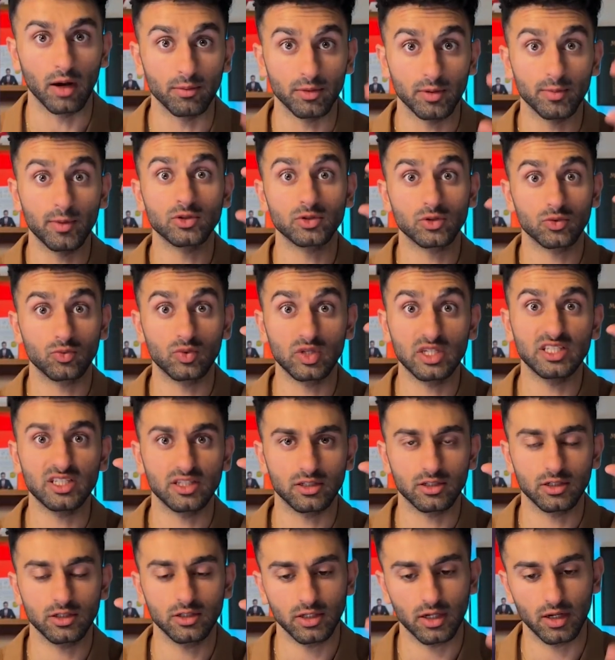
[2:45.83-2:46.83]
the most
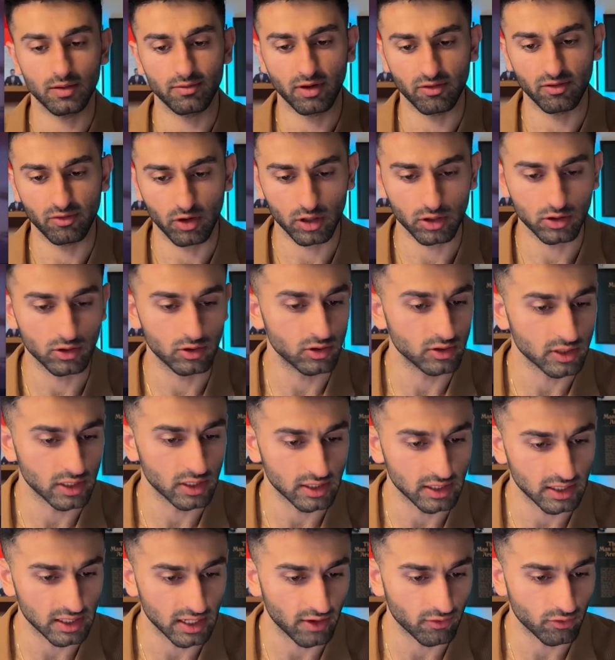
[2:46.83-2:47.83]
recent top 5 articles,
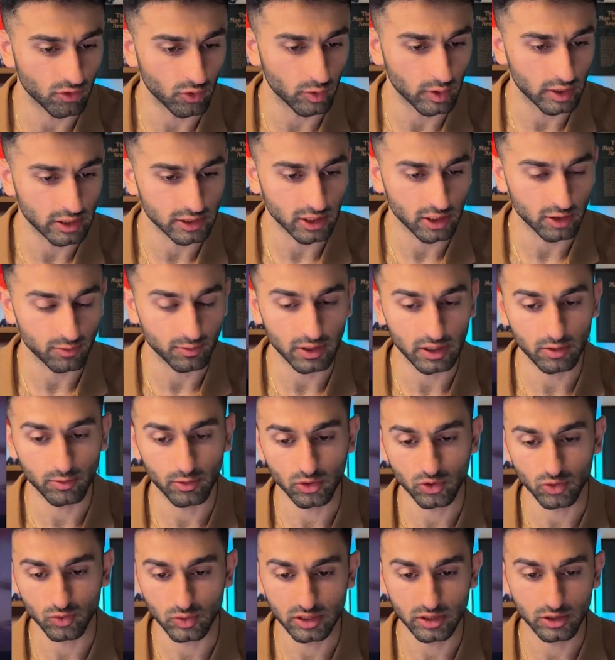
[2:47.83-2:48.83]
and then every week it's going to pick the
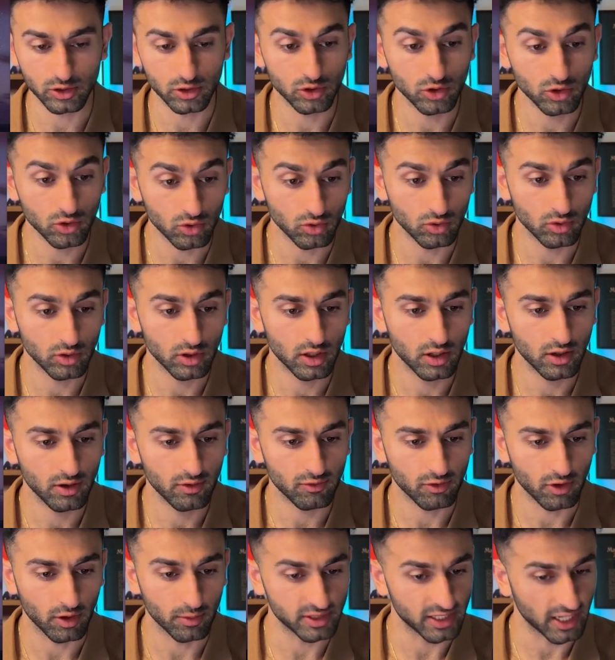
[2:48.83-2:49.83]
most recent 2
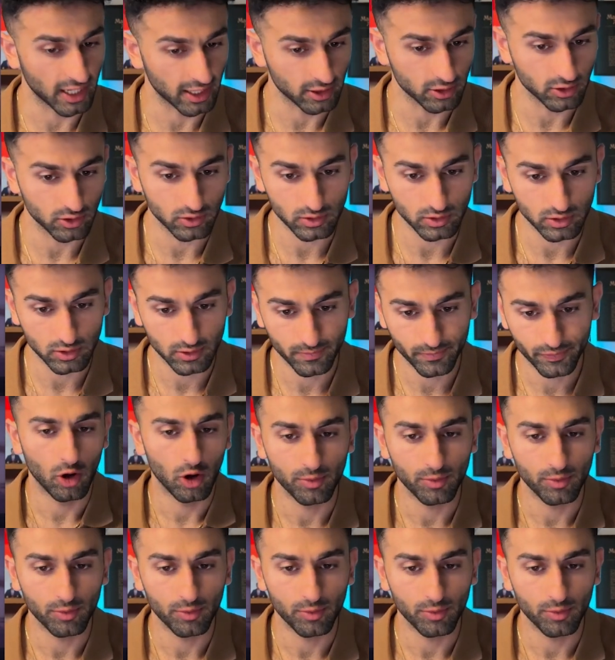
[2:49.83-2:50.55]
from tech news.